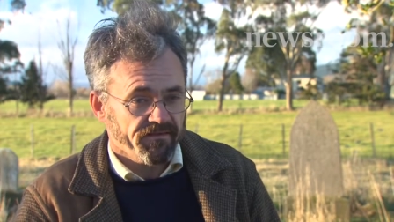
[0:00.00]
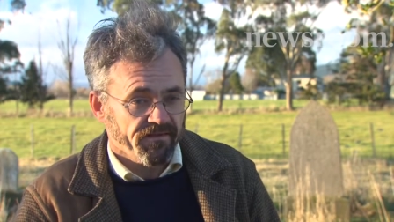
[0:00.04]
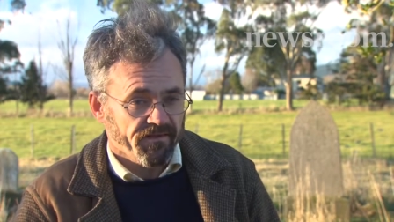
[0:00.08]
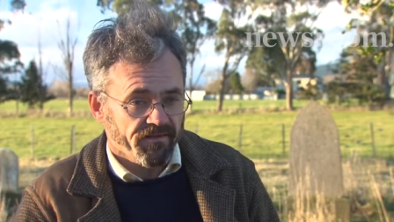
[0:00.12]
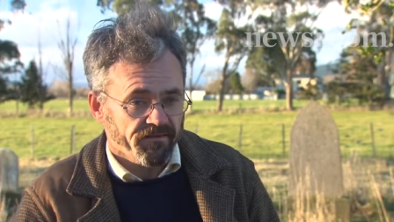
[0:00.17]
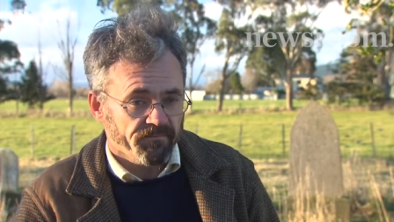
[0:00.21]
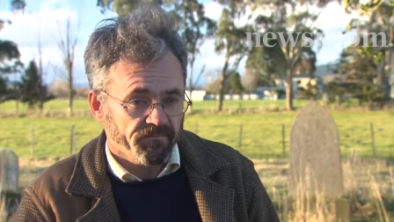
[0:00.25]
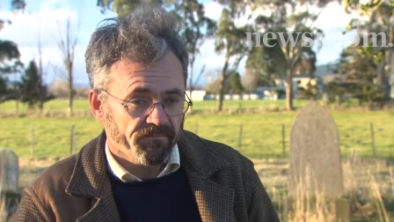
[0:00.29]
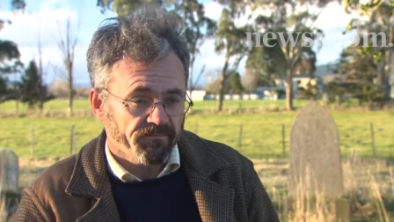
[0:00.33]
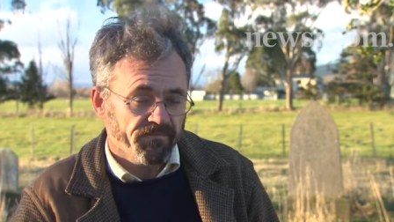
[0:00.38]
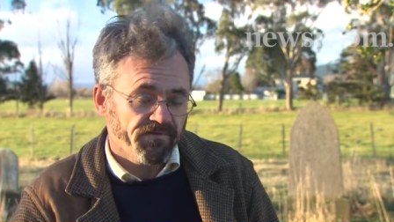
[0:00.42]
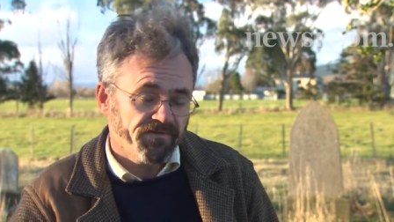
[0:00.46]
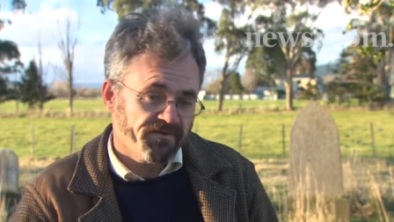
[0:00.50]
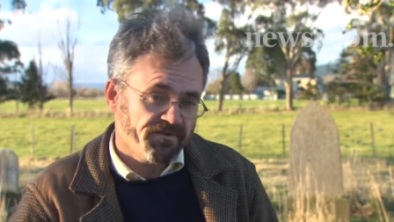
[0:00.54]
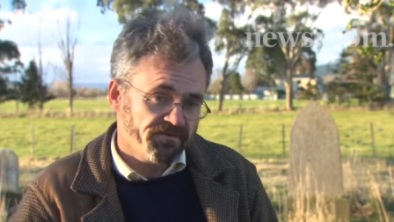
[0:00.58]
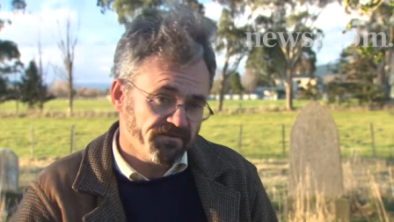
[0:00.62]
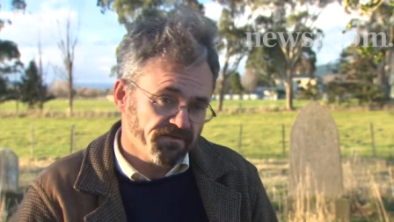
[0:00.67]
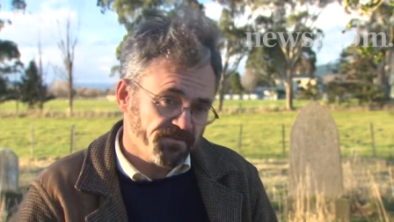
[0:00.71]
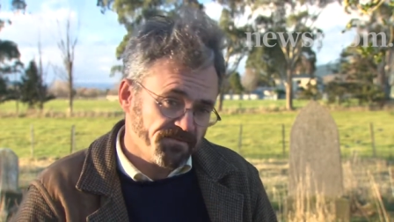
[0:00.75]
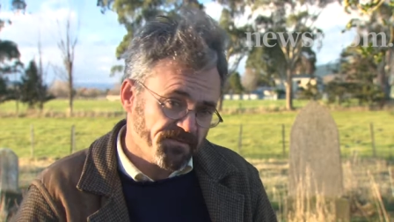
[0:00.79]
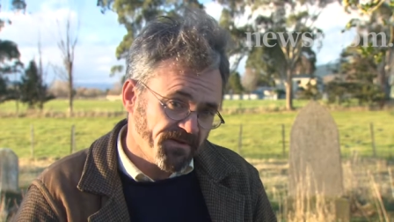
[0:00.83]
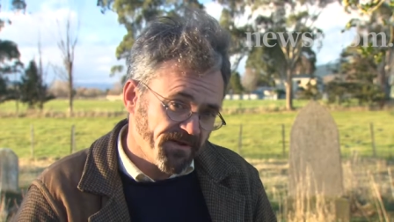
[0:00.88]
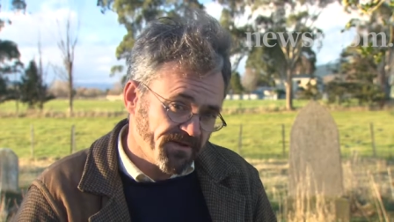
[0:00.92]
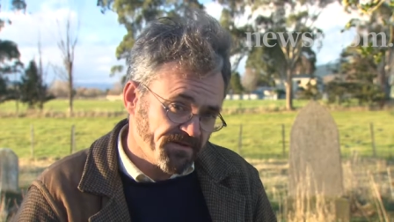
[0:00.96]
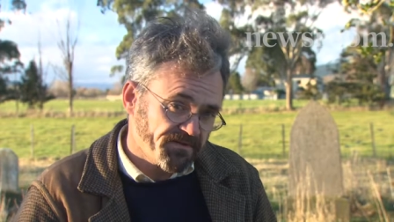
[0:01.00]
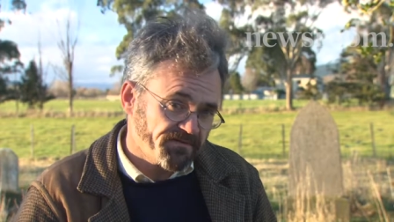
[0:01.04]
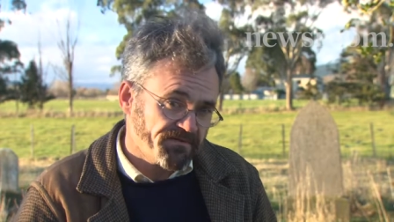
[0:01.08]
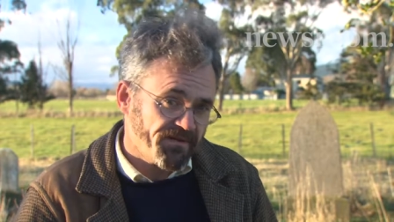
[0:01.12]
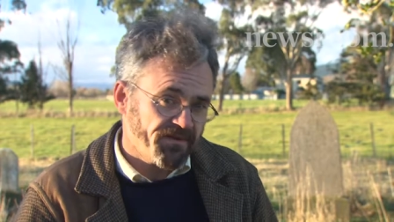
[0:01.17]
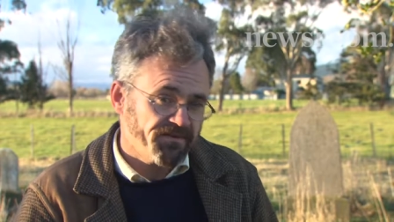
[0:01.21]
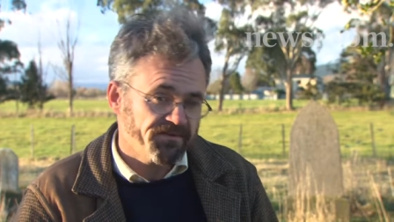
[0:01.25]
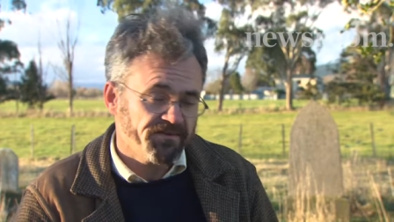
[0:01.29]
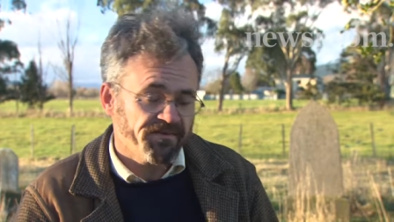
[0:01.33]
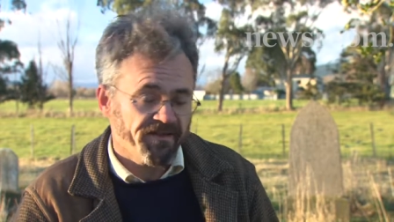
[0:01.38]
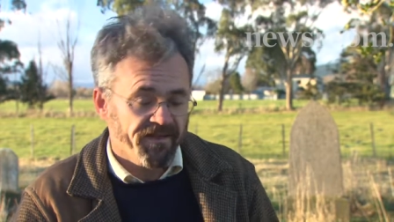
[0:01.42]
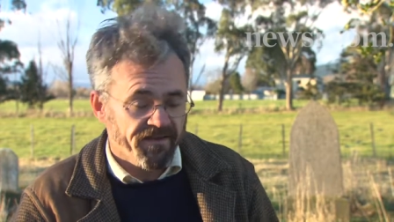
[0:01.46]
you know, material that's been
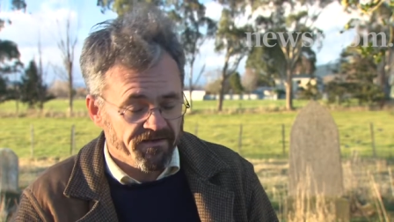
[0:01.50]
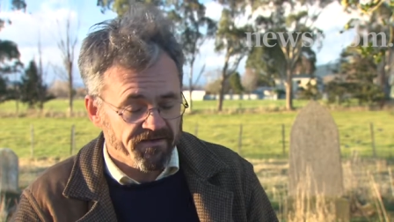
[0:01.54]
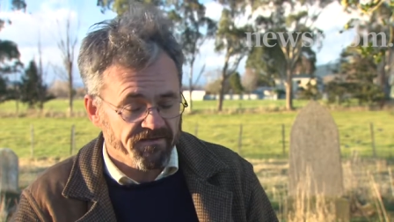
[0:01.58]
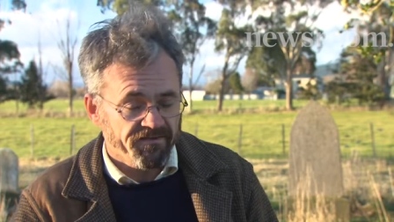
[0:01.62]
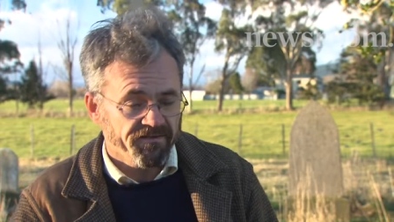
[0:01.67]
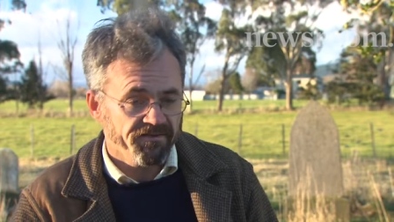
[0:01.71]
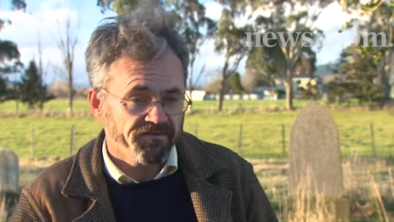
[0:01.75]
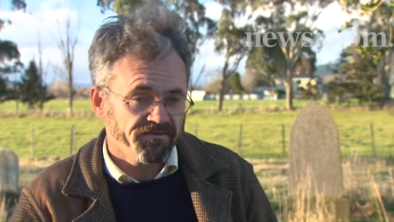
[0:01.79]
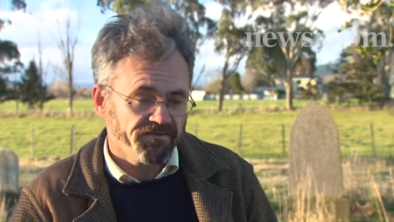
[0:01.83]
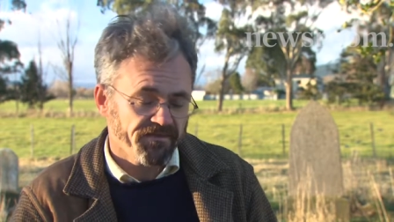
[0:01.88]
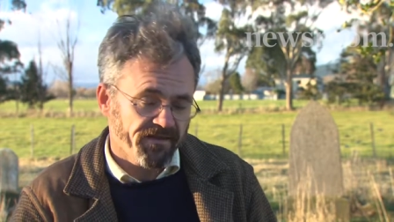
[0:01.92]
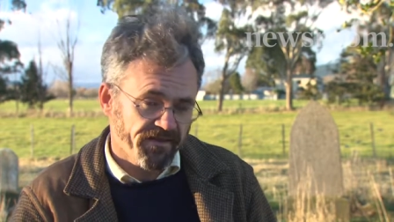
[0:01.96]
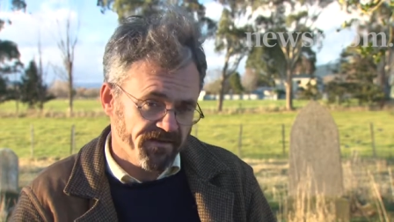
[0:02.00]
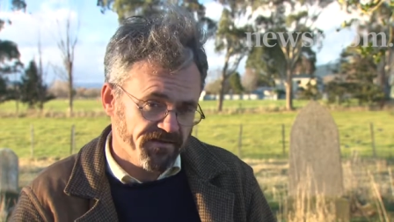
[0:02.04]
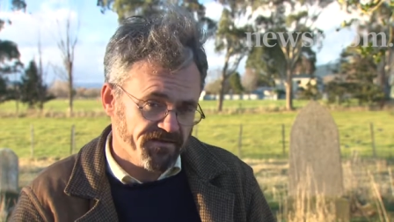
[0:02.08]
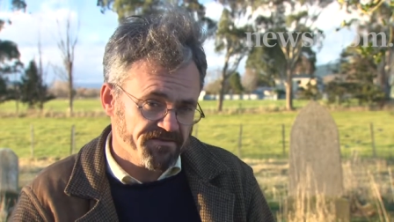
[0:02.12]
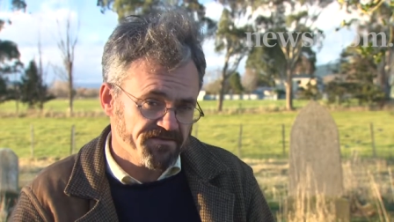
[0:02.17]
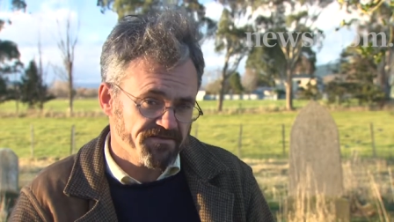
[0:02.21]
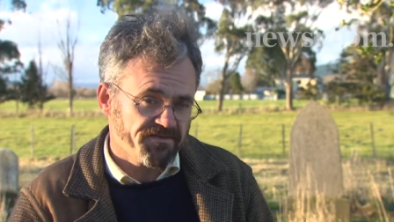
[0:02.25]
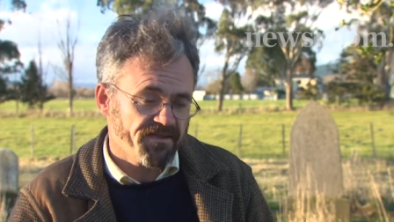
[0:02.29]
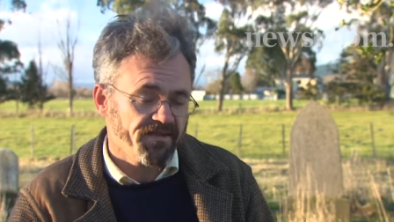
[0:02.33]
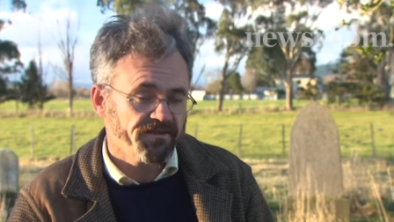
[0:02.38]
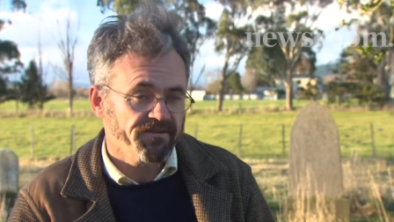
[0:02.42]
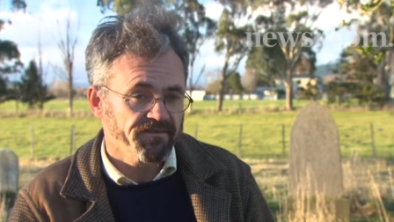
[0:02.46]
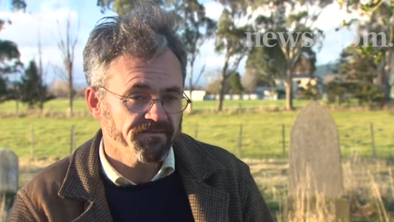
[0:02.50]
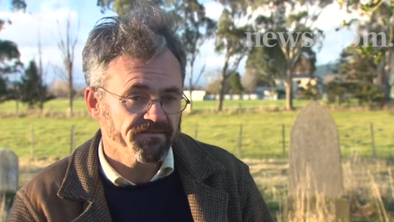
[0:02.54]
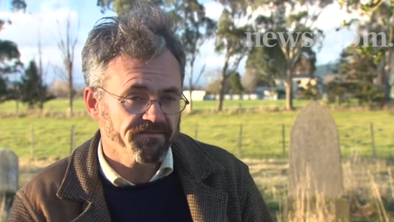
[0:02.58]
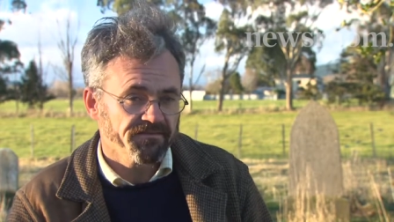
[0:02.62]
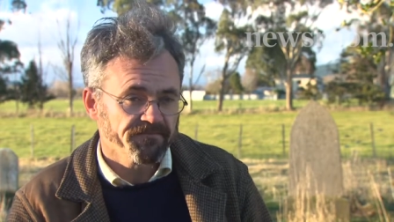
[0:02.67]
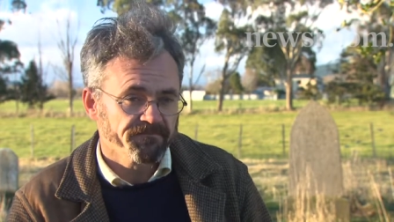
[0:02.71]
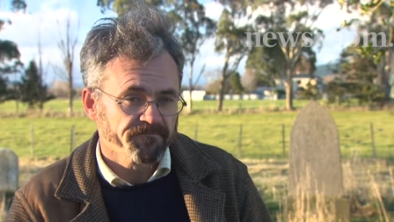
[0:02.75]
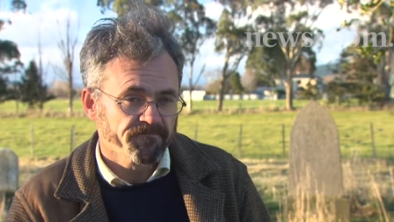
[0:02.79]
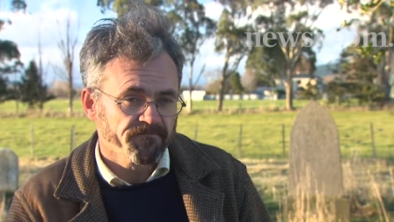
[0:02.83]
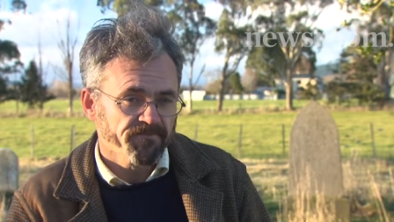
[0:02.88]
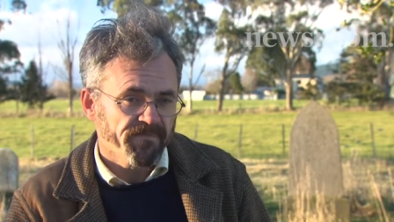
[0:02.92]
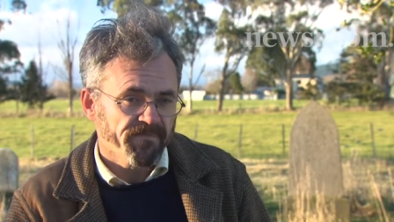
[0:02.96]
excavated in England and English studies.